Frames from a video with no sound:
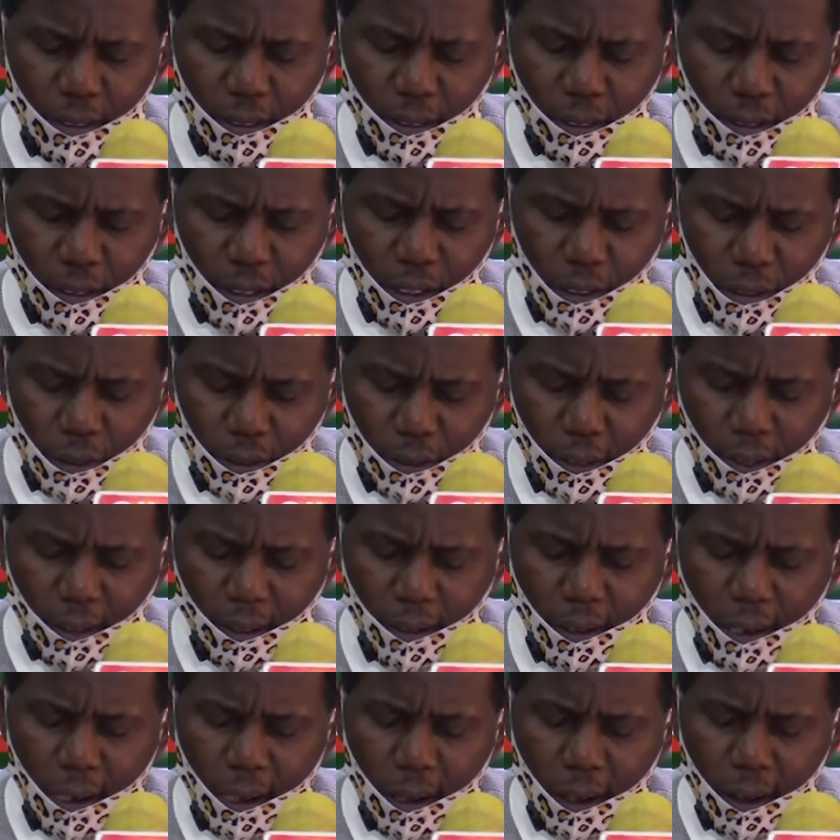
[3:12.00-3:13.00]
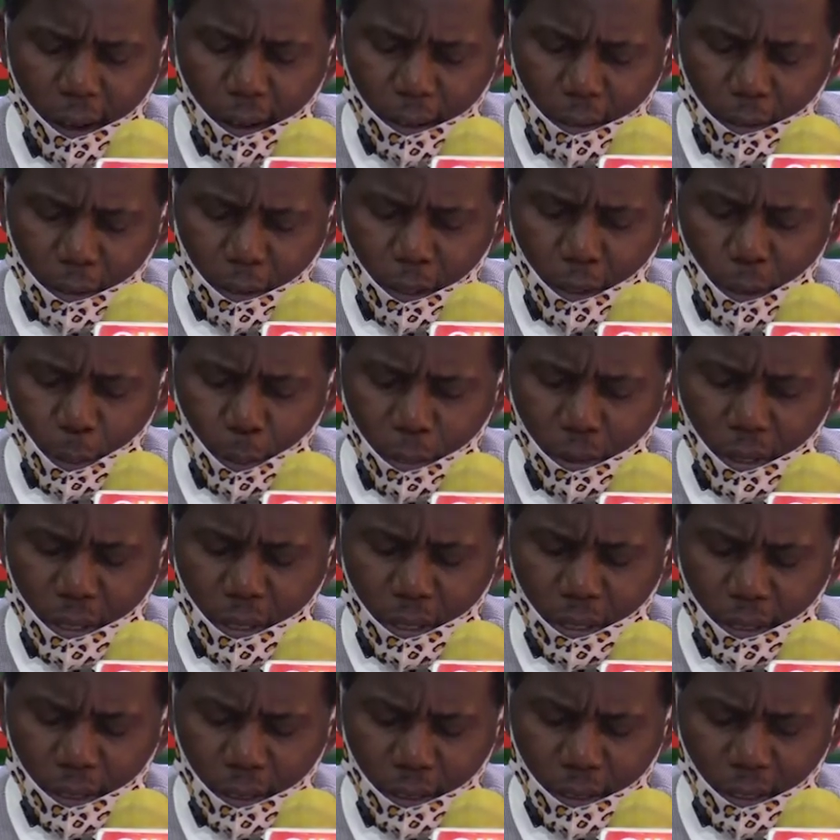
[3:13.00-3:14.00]
International and
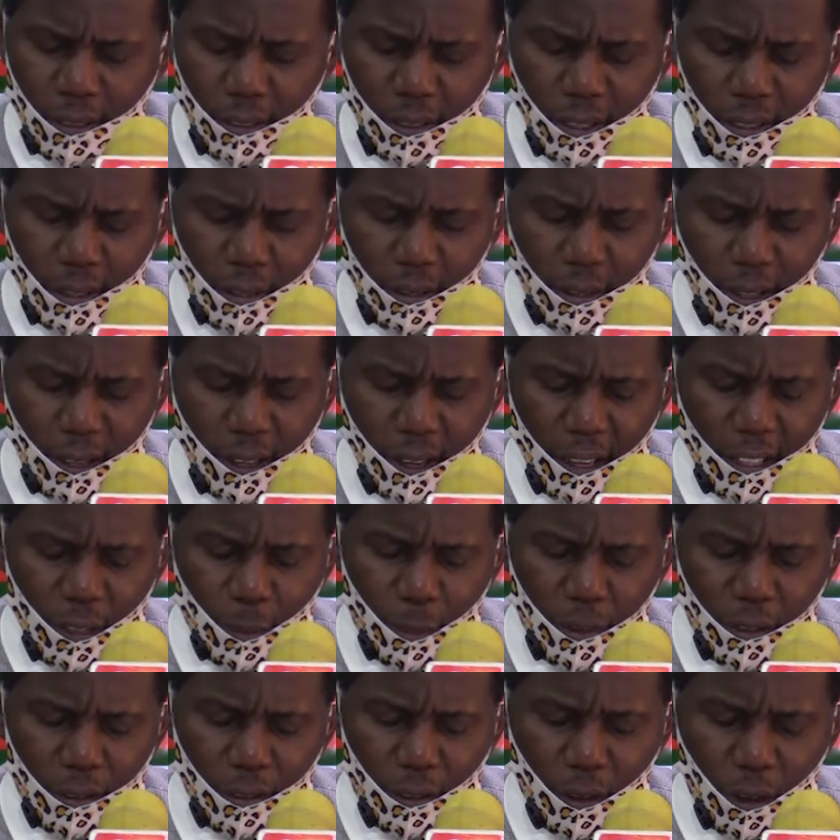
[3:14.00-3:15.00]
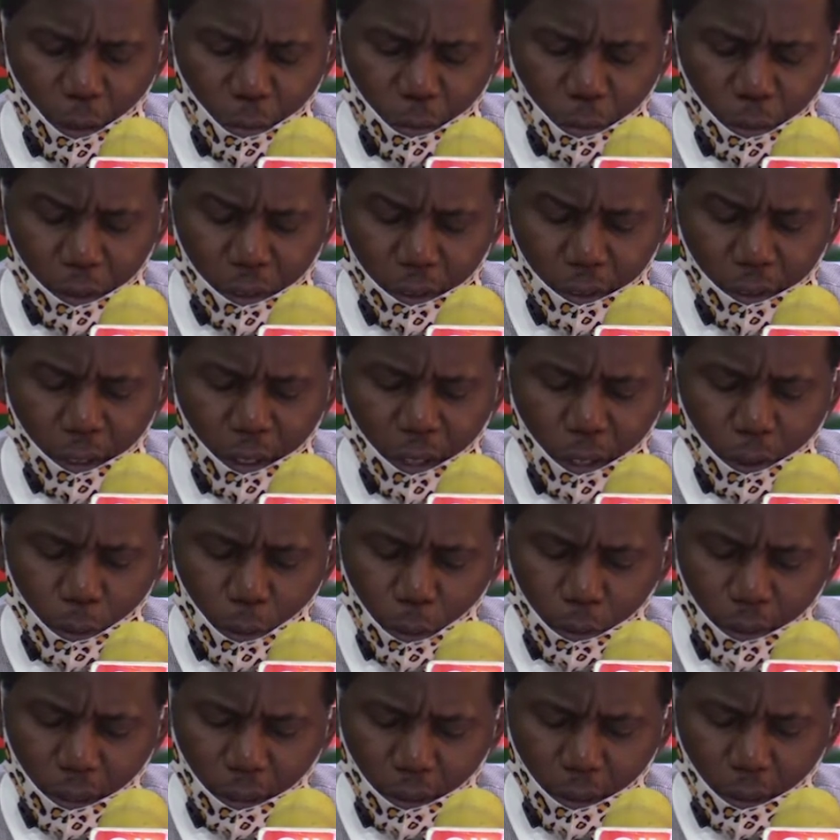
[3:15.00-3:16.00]
Transparency International has been offering
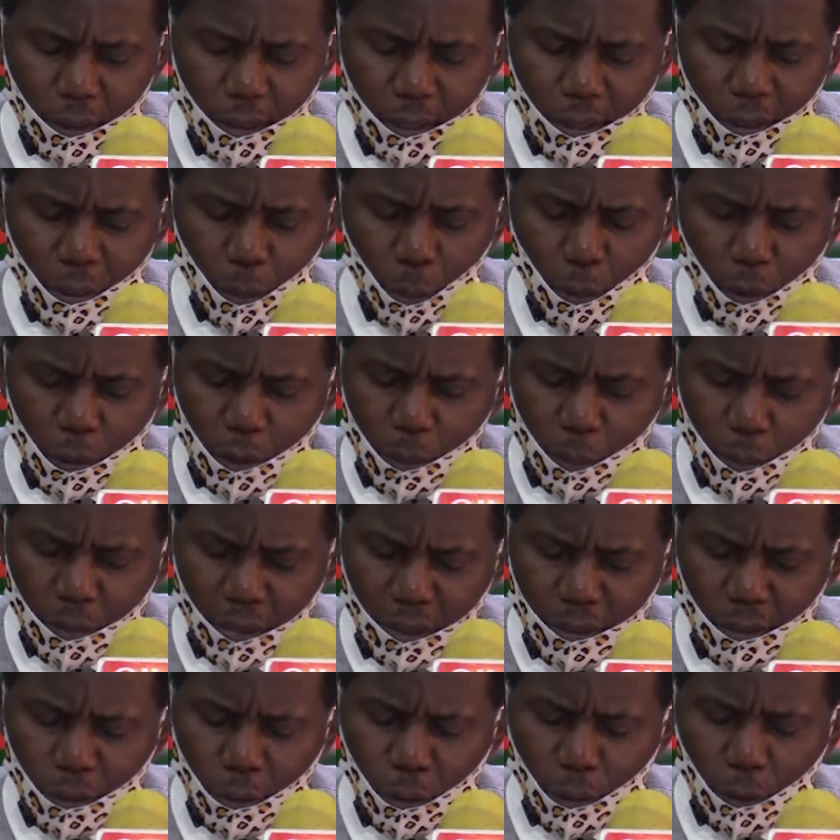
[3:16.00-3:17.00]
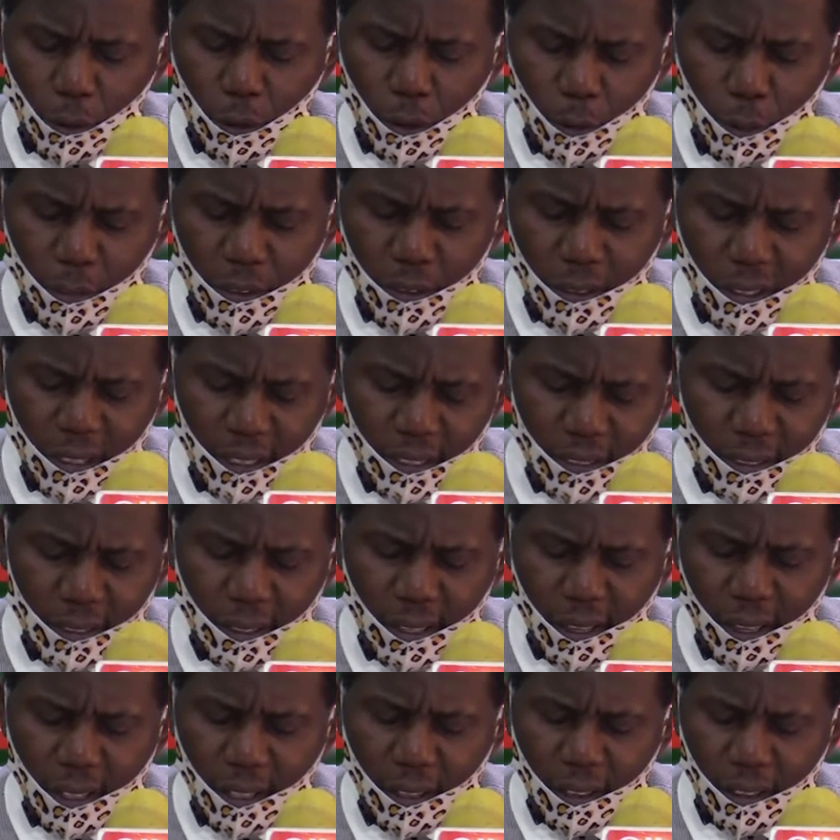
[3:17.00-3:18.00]
to terrorists was meant to
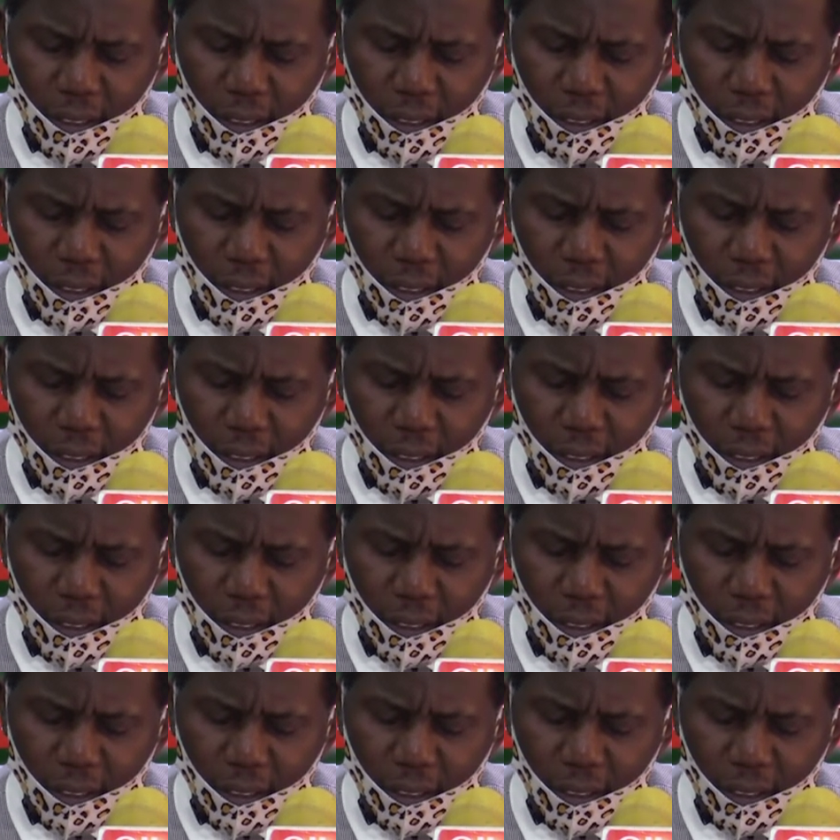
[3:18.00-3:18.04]
culminate